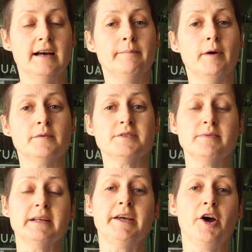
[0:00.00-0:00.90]
I was
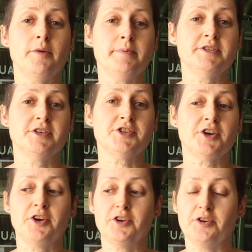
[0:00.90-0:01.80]
really hoping to
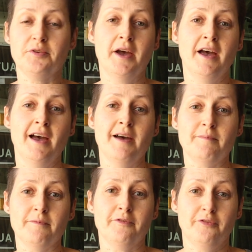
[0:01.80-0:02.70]
show you
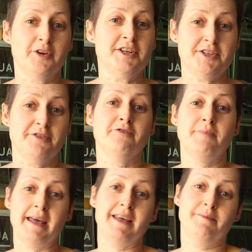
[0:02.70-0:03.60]
footage of
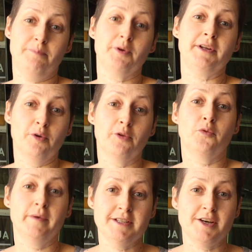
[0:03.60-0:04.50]
me putting all the
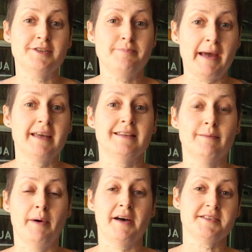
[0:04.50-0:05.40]
windows back in the
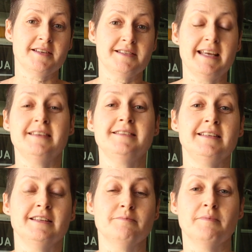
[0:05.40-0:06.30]
bus and
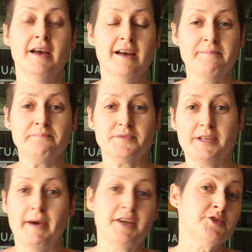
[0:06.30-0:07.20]
testing them
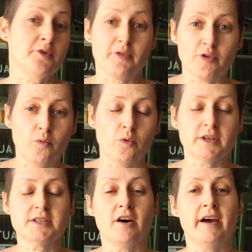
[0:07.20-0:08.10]
to make sure they're all
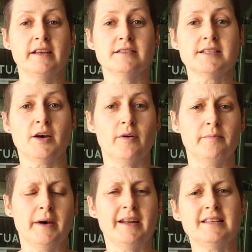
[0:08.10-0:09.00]
watertight and so
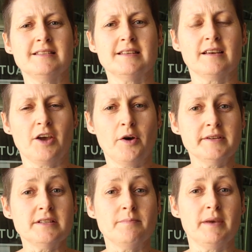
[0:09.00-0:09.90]
on, but it's
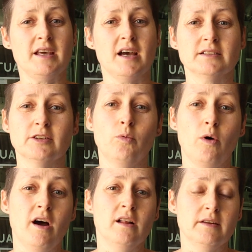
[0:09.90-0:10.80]
going to be a little
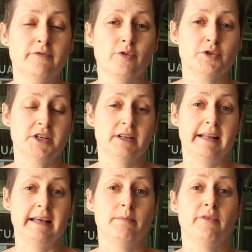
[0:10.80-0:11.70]
while,
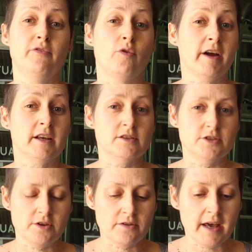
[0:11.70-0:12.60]
unfortunately, before I can
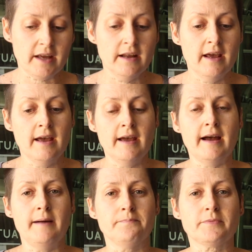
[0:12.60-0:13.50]
do that.
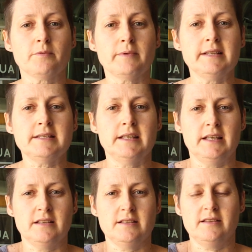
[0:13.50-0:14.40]
The reason
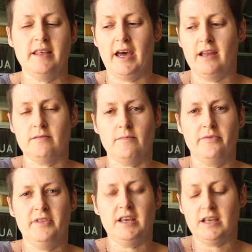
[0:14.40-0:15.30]
is that
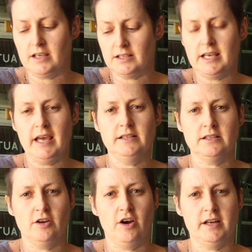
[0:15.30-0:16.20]
the
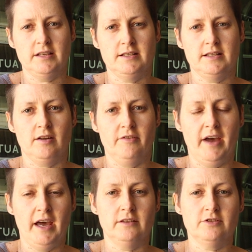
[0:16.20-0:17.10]
tendonitis that I've
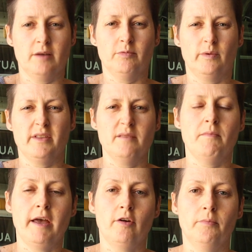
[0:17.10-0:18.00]
had trouble with in
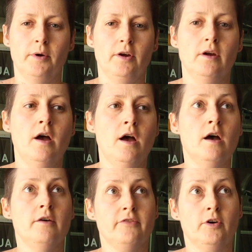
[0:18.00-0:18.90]
my elbow
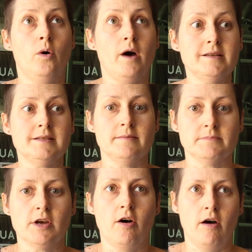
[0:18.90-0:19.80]
for quite some
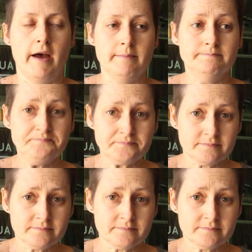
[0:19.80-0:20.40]
time